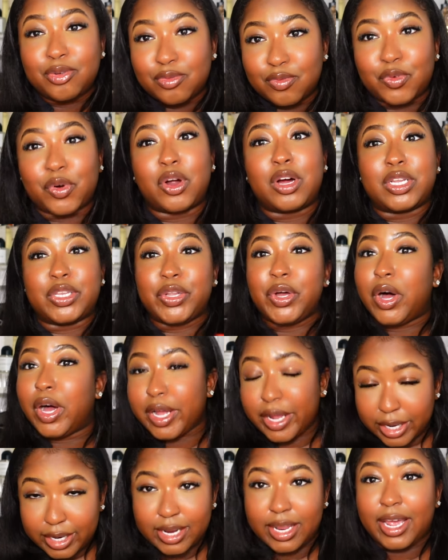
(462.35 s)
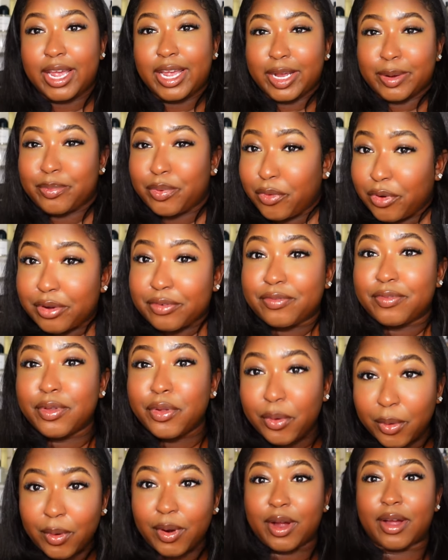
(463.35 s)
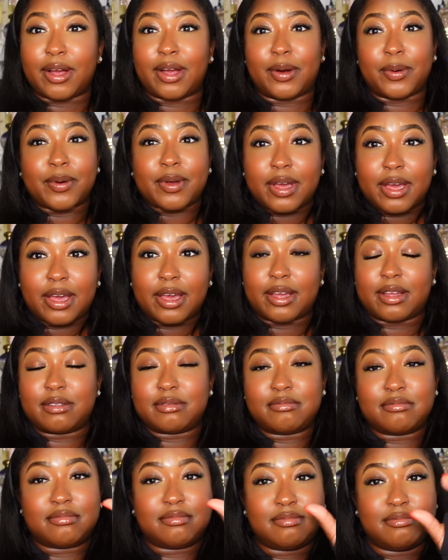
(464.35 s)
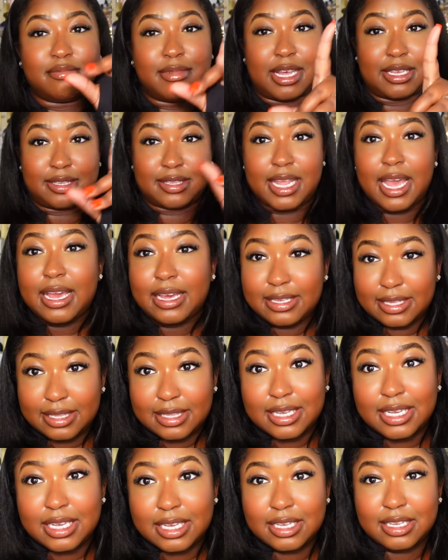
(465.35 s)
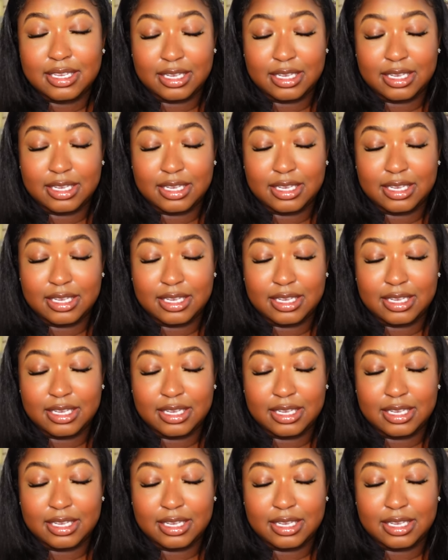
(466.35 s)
raw dogging the airport floor, okay? That's nasty.